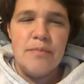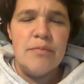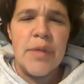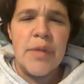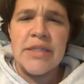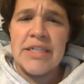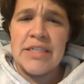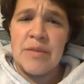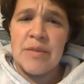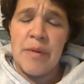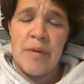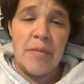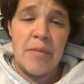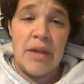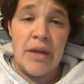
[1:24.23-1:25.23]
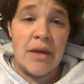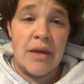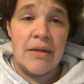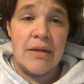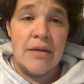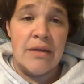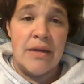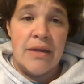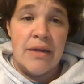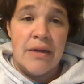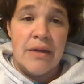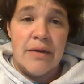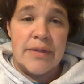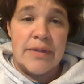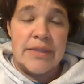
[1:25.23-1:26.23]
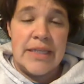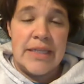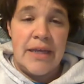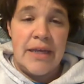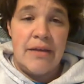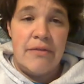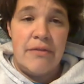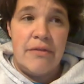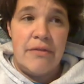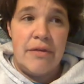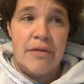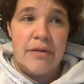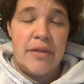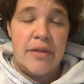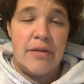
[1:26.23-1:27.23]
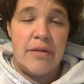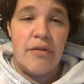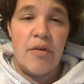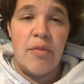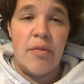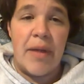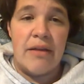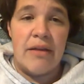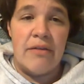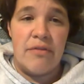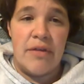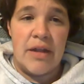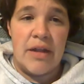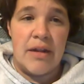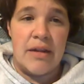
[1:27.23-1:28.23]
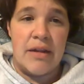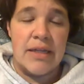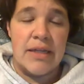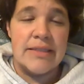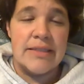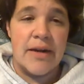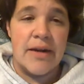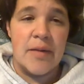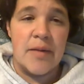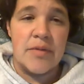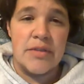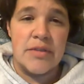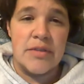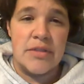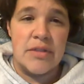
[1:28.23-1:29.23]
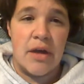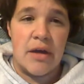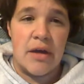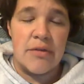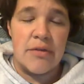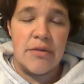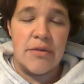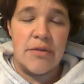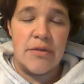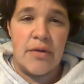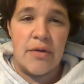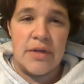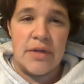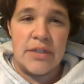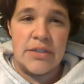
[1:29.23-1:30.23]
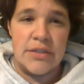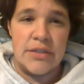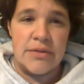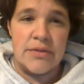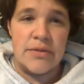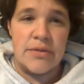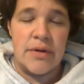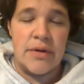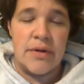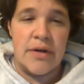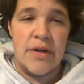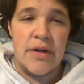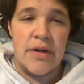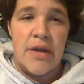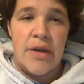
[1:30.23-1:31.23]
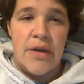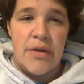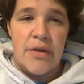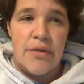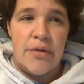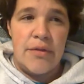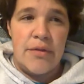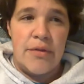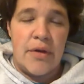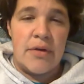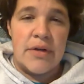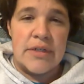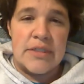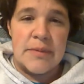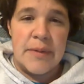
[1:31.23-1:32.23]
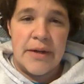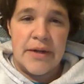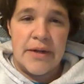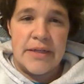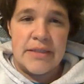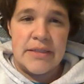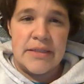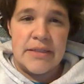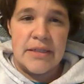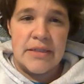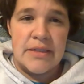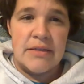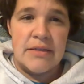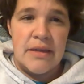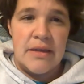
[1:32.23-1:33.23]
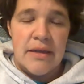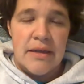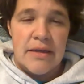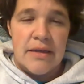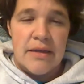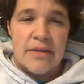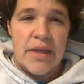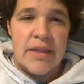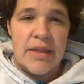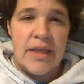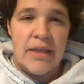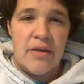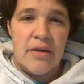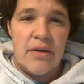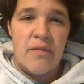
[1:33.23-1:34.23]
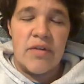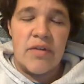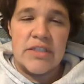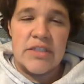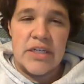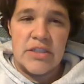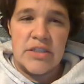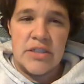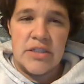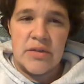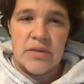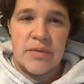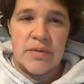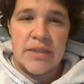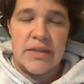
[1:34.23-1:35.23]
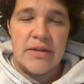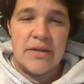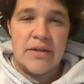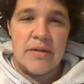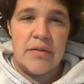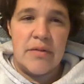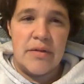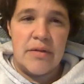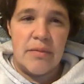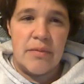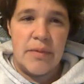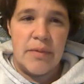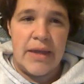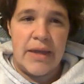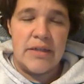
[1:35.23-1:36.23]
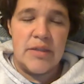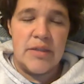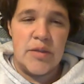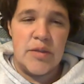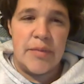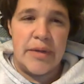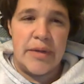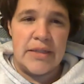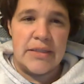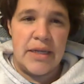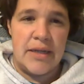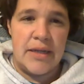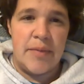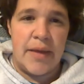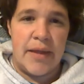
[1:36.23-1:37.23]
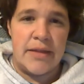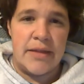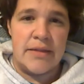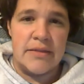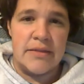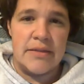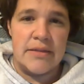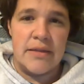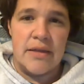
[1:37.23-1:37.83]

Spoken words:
participant may not receive the full benefit unless they're able to talk through their own issues or through their own experiences. So I think conversation is a really good way to maintain balance